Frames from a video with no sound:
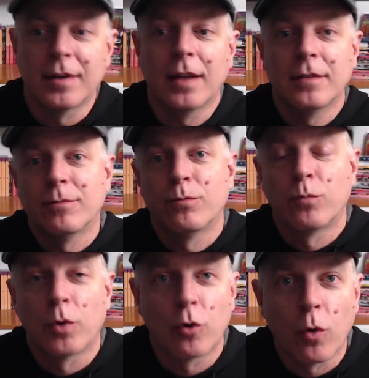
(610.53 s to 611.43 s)
And I'd
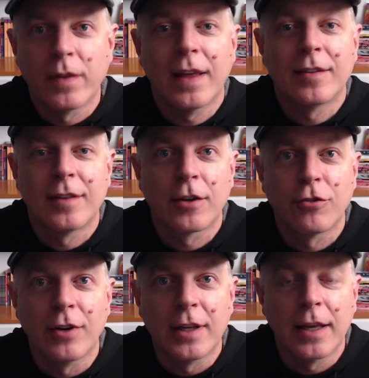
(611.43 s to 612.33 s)
record that
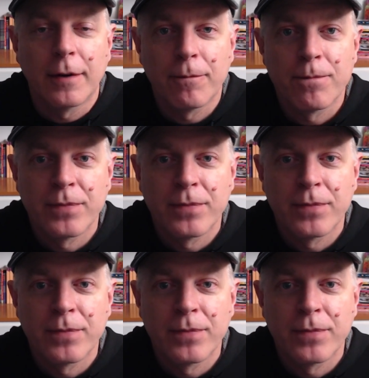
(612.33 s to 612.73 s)
section again.